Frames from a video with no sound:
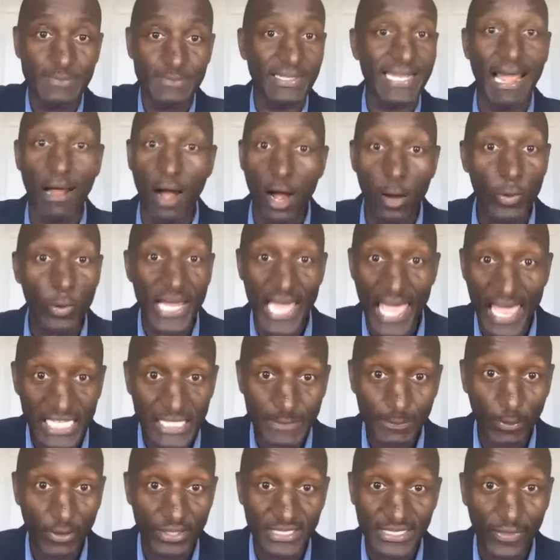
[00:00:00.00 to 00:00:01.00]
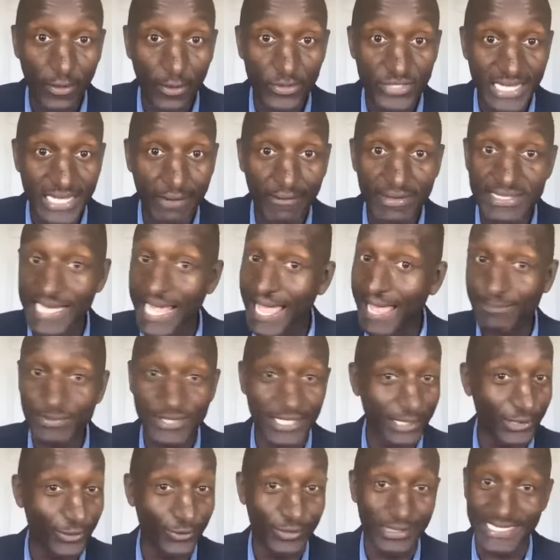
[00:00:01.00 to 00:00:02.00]
Now, are we experts in those areas?
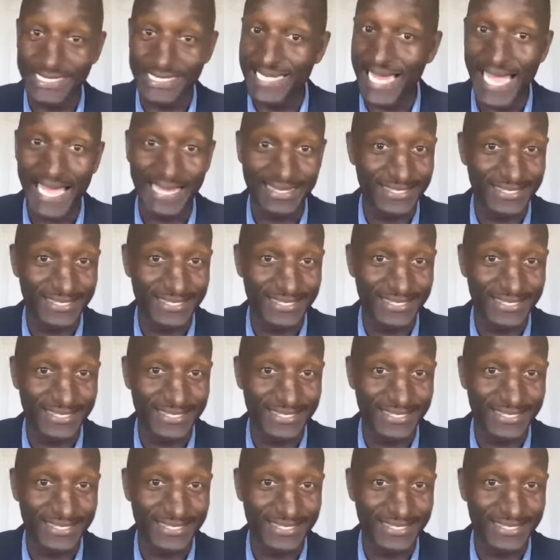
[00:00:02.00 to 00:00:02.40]
Absolutely not.